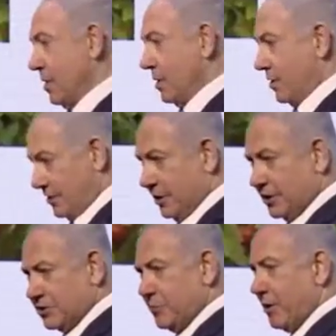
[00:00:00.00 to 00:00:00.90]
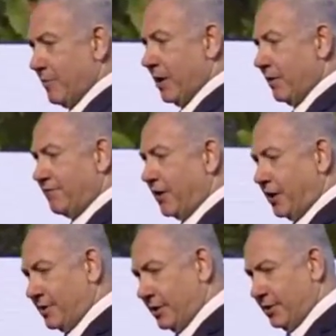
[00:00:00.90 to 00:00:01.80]
There's an experimental farm
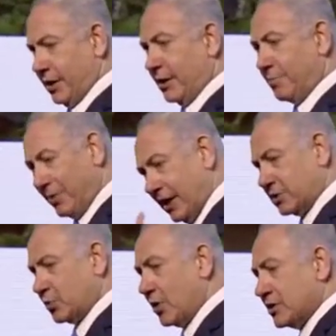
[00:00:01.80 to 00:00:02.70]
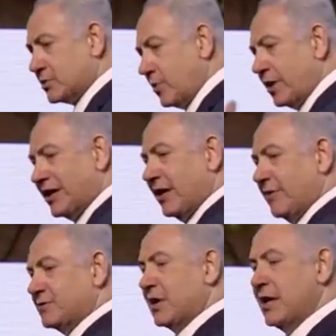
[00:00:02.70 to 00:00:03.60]
there and a place where Israel
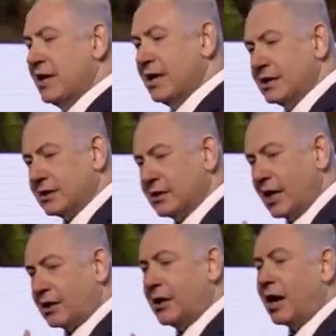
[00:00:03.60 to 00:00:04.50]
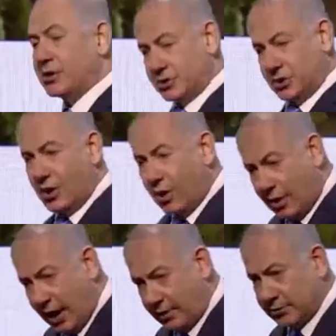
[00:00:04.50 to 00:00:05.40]
gives technology
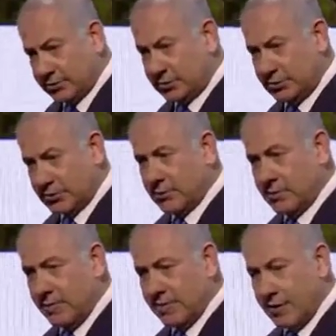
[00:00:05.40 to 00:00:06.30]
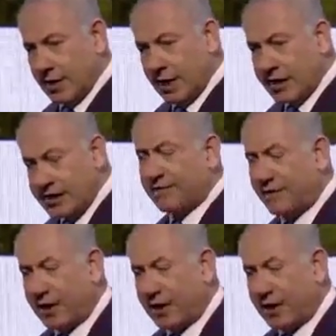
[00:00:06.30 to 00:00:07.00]
know-how to Indian farmers.